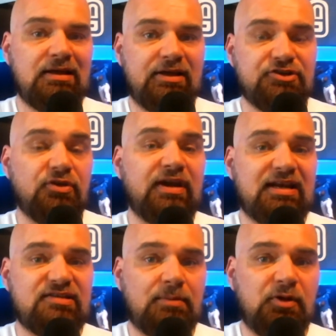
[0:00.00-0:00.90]
So the next
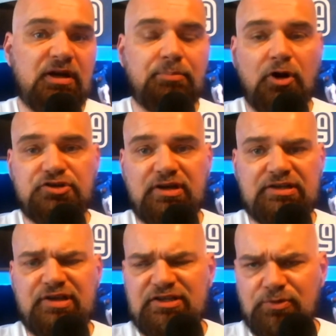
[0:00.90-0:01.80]
time you need parts and
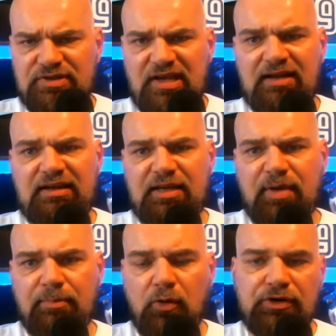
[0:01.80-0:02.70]
accessories, head to eBay
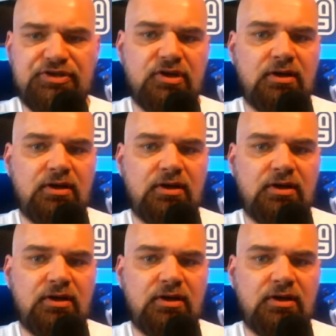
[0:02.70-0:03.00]
Motors.